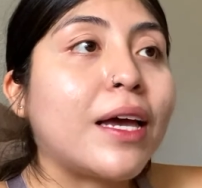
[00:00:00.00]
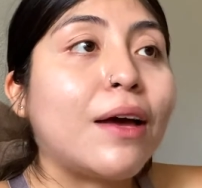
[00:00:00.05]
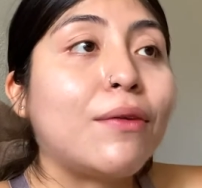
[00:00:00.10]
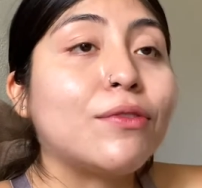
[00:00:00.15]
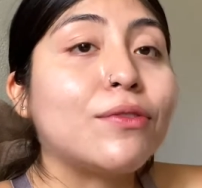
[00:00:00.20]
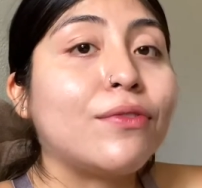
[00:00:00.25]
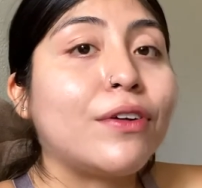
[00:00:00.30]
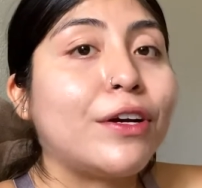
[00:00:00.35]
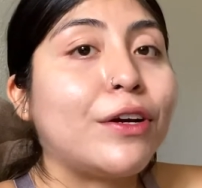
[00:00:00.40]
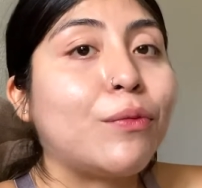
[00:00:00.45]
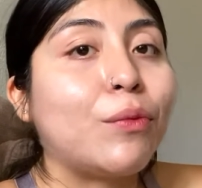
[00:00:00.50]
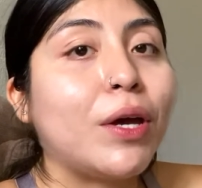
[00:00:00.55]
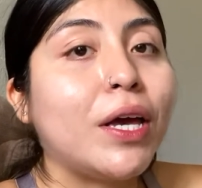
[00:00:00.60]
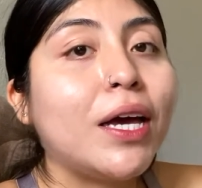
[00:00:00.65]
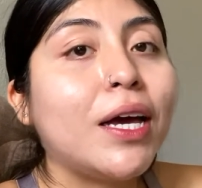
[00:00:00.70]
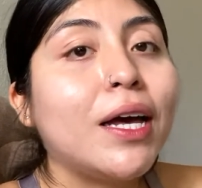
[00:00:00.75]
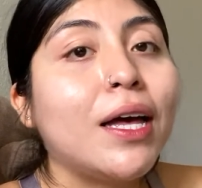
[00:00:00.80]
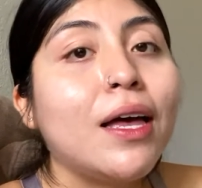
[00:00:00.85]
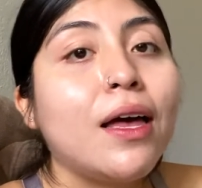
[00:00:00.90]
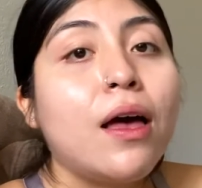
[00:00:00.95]
I was very
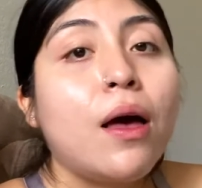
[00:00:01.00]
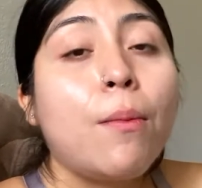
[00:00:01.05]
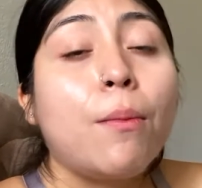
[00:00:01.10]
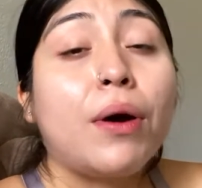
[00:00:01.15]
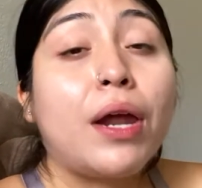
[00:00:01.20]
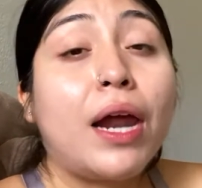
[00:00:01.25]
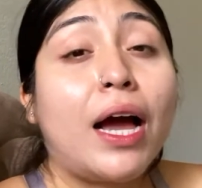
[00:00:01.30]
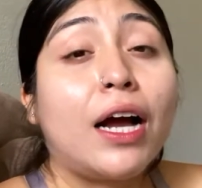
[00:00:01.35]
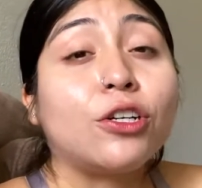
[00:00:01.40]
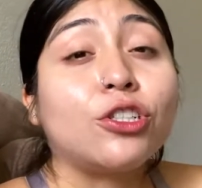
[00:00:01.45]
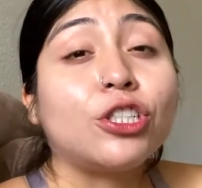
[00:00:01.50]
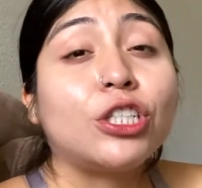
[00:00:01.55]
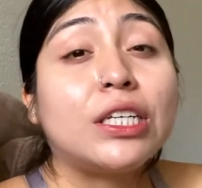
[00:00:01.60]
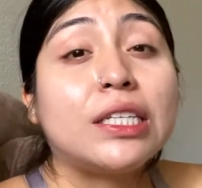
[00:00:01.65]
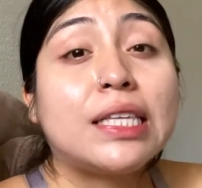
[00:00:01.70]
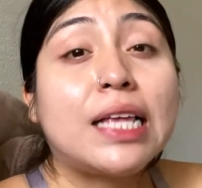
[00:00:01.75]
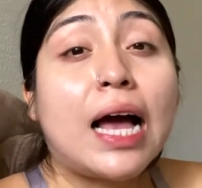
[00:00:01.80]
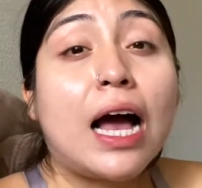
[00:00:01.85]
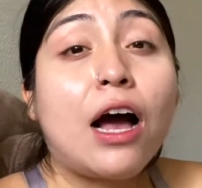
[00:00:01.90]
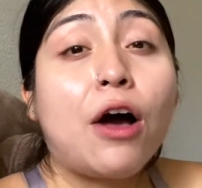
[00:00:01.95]
weak, but actually
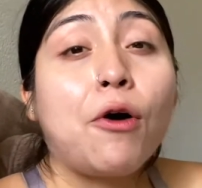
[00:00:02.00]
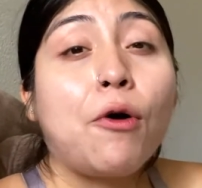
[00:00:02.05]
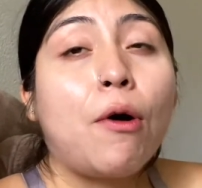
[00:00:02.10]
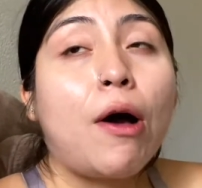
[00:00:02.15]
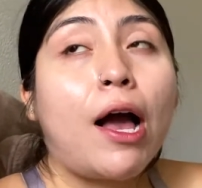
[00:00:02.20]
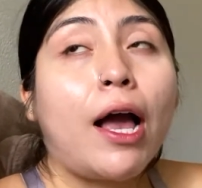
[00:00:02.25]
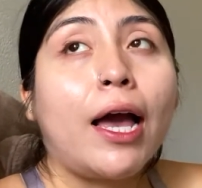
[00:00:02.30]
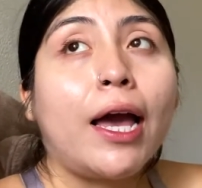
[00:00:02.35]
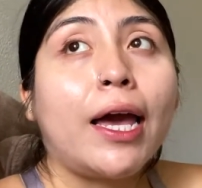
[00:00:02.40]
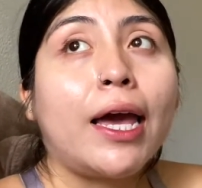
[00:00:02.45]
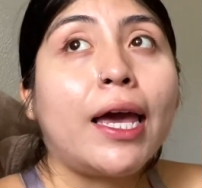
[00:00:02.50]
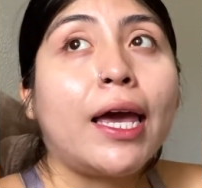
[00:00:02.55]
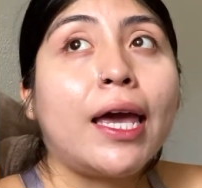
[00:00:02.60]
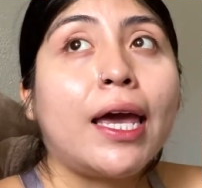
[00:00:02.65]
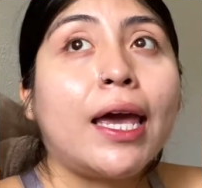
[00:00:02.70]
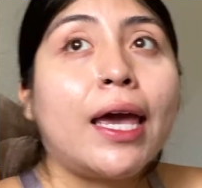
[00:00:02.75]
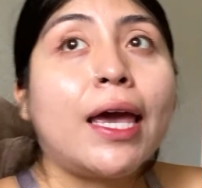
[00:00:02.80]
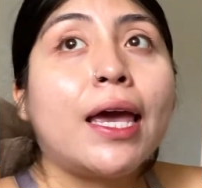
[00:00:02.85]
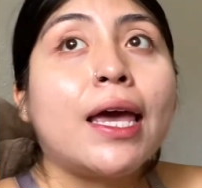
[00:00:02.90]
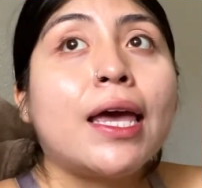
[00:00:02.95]
now
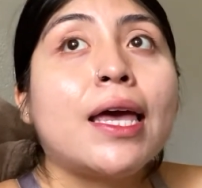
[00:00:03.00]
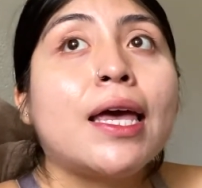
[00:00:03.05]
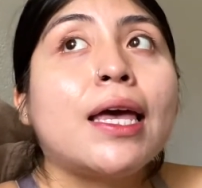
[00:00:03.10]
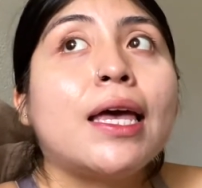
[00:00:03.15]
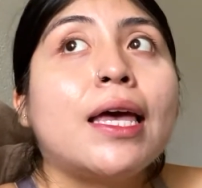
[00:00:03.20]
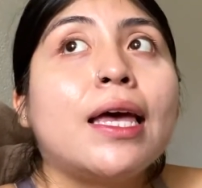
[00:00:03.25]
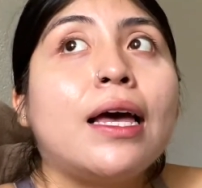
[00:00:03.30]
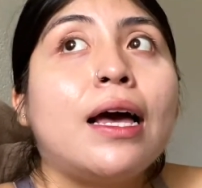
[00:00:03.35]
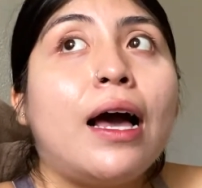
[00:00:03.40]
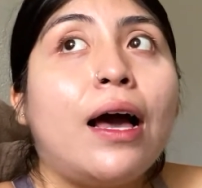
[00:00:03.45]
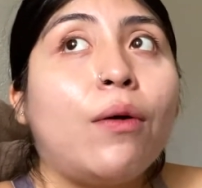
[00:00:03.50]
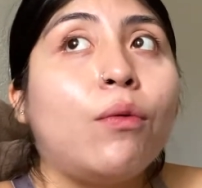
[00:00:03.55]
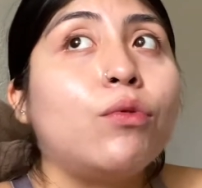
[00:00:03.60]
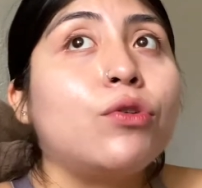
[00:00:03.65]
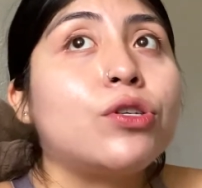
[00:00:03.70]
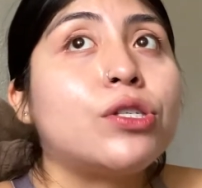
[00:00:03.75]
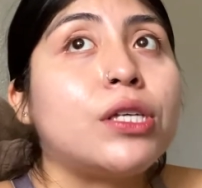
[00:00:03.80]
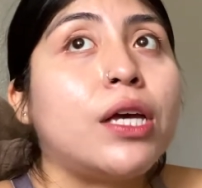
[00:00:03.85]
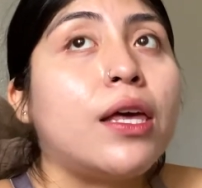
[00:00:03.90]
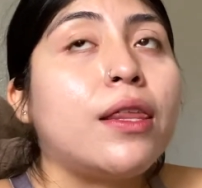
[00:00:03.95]
I will
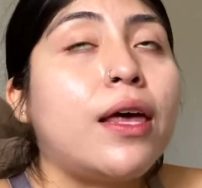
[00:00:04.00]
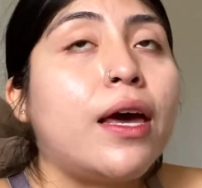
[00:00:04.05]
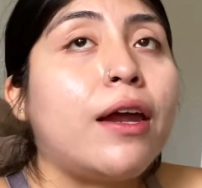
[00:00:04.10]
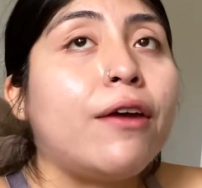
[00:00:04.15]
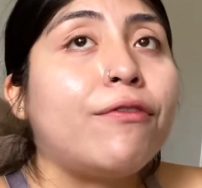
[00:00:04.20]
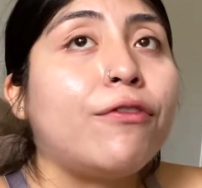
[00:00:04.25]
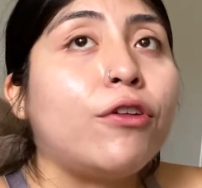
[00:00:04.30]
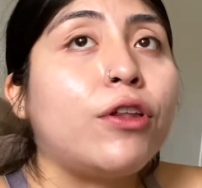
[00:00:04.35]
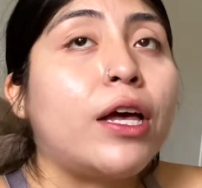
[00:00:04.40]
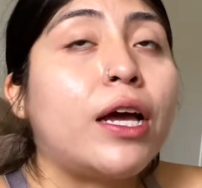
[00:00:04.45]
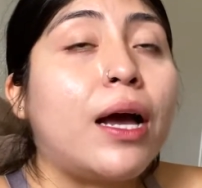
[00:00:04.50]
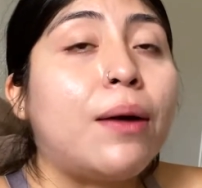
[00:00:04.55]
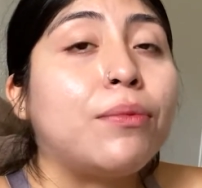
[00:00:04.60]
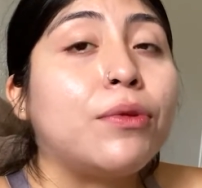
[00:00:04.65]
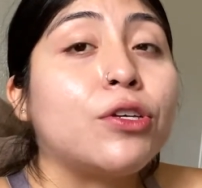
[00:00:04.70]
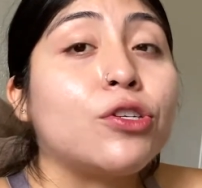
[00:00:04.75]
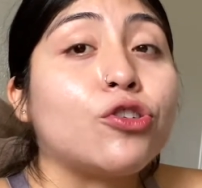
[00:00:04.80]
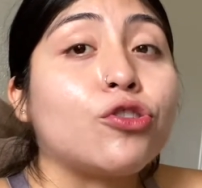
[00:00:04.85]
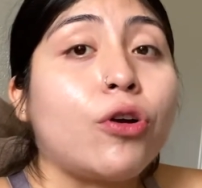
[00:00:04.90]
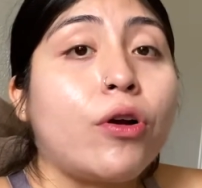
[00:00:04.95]
say that I feel like I'm
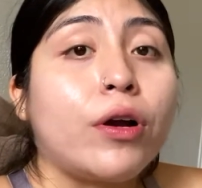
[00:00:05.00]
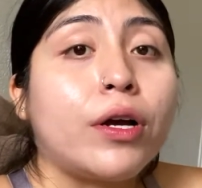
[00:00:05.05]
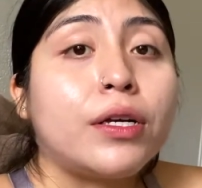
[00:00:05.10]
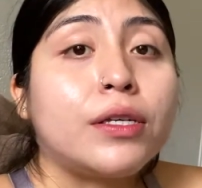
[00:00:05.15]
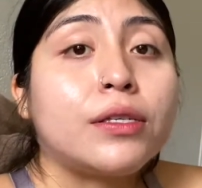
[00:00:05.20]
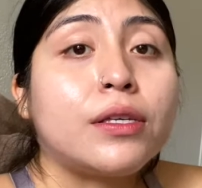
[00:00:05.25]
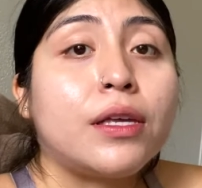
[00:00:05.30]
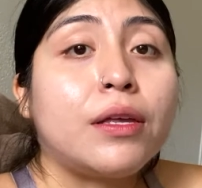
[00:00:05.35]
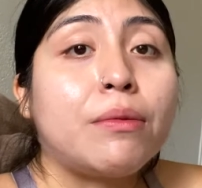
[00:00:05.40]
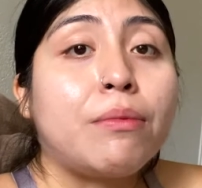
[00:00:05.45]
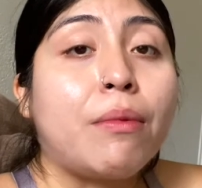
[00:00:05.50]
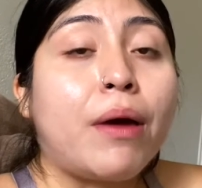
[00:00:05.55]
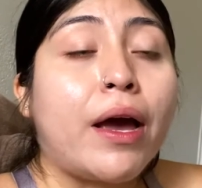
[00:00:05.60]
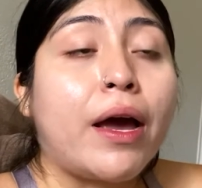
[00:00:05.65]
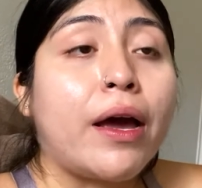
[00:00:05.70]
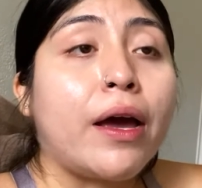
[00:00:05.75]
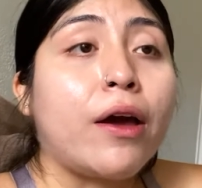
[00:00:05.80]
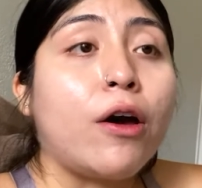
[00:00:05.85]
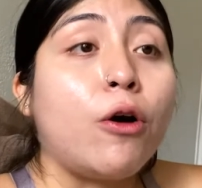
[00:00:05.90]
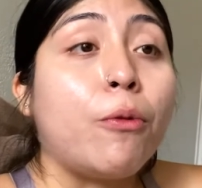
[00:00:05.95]
the strongest in
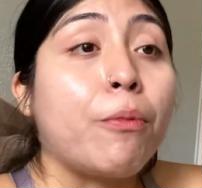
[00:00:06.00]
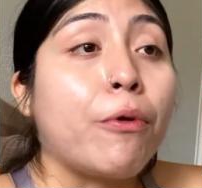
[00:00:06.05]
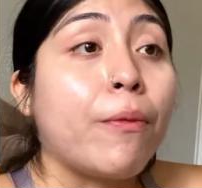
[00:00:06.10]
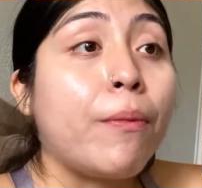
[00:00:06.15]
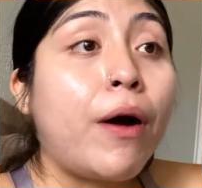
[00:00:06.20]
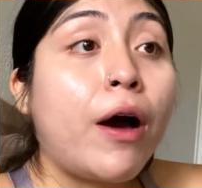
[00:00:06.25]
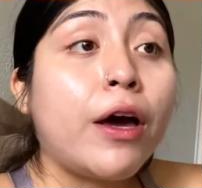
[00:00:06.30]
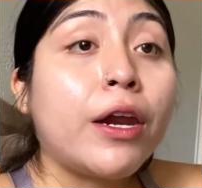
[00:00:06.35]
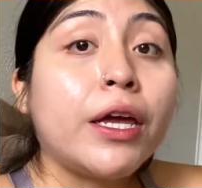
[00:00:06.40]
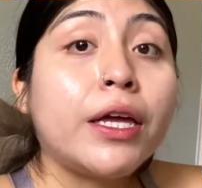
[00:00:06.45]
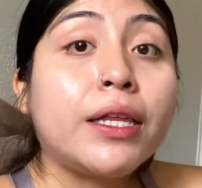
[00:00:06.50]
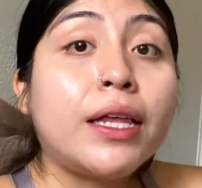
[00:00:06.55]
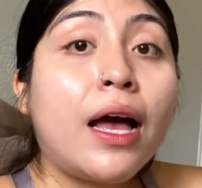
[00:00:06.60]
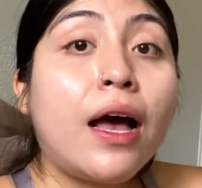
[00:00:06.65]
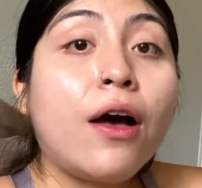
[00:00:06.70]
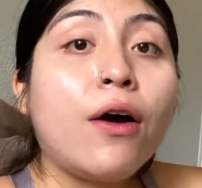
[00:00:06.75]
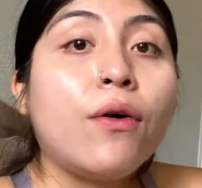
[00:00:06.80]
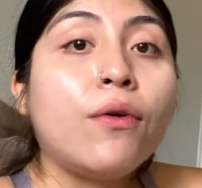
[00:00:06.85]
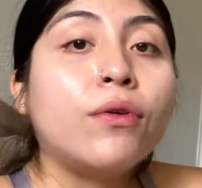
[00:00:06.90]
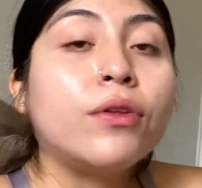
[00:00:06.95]
my upper body
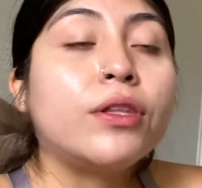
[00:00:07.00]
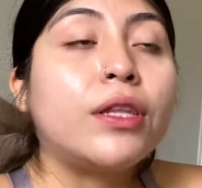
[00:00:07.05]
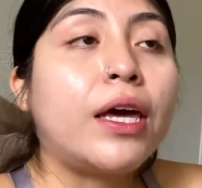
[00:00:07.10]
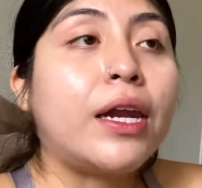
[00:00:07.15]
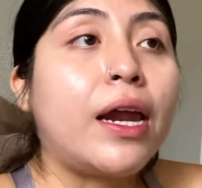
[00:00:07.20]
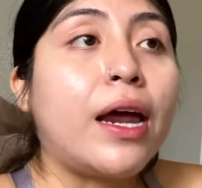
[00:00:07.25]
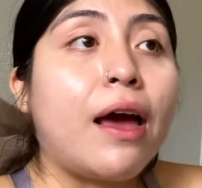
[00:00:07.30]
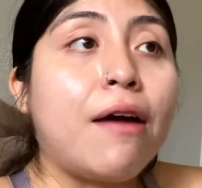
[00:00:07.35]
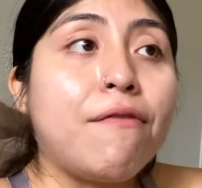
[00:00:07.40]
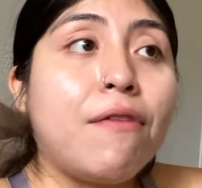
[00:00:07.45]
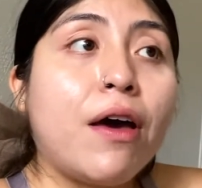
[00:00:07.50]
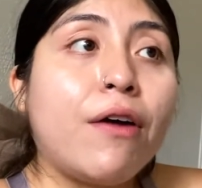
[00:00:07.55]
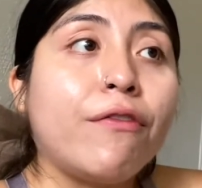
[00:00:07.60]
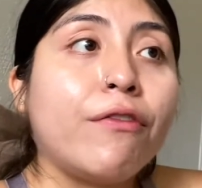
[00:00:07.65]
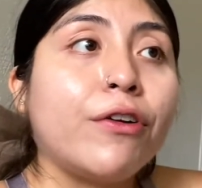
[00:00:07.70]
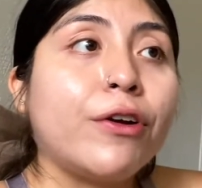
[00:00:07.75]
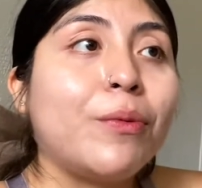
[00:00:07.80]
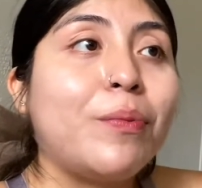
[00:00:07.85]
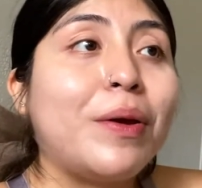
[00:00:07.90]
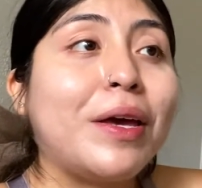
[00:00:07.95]
now that I have
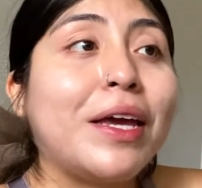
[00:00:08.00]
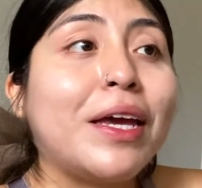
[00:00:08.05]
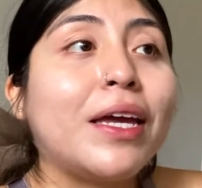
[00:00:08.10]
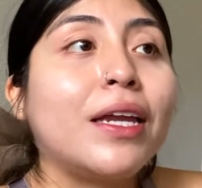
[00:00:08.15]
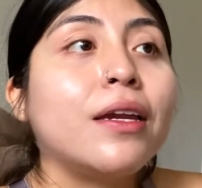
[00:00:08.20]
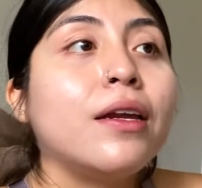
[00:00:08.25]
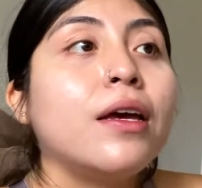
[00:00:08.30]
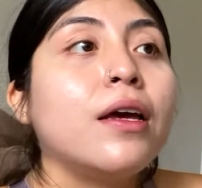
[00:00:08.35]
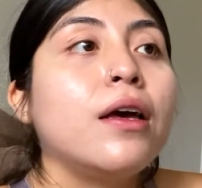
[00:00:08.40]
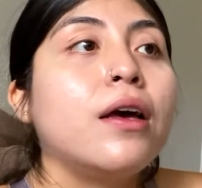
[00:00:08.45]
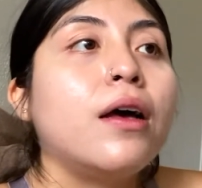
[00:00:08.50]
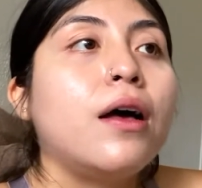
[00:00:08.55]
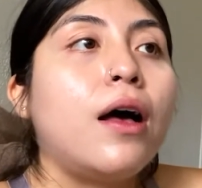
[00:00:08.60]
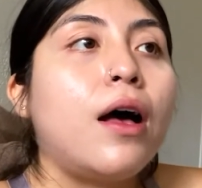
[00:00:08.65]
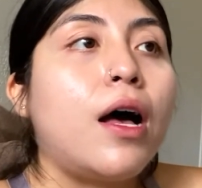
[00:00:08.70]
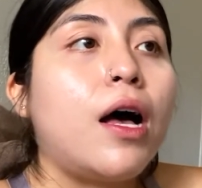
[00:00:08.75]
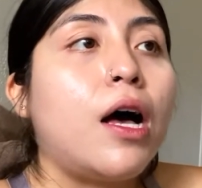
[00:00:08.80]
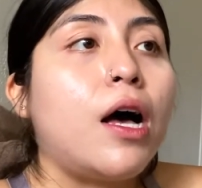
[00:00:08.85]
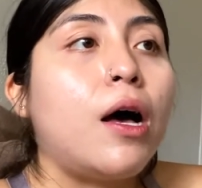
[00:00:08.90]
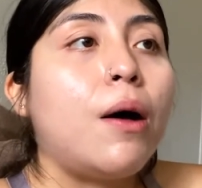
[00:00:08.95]
ever been.
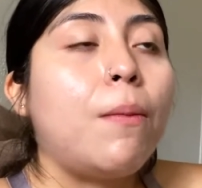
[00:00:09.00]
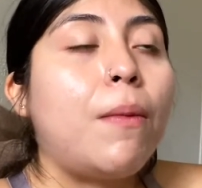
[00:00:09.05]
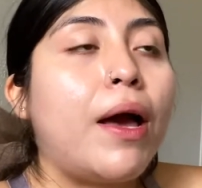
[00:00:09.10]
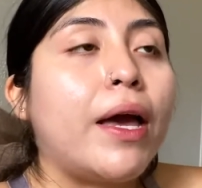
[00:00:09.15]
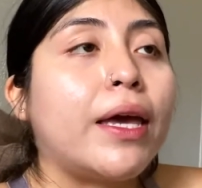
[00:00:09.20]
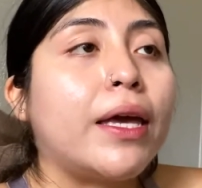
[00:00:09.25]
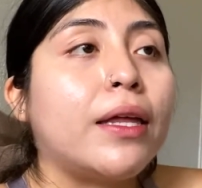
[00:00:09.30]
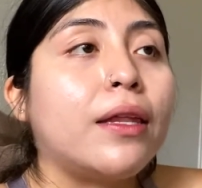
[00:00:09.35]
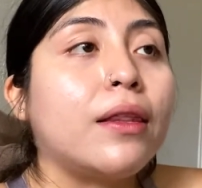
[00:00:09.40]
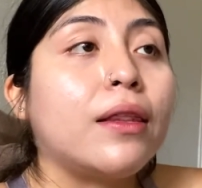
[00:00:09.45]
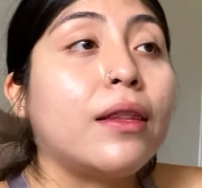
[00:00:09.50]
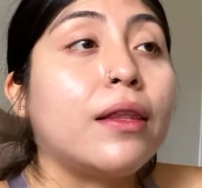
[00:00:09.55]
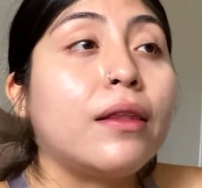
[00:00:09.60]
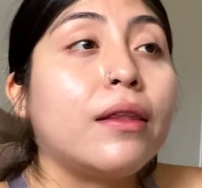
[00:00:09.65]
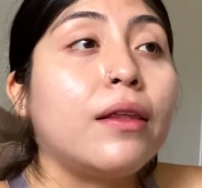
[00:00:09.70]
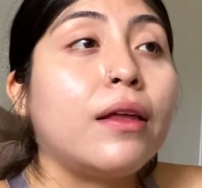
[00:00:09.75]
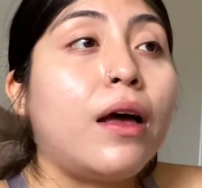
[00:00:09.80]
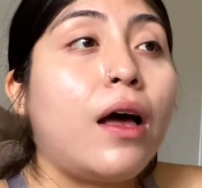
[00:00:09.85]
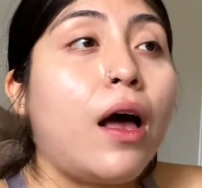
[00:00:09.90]
I can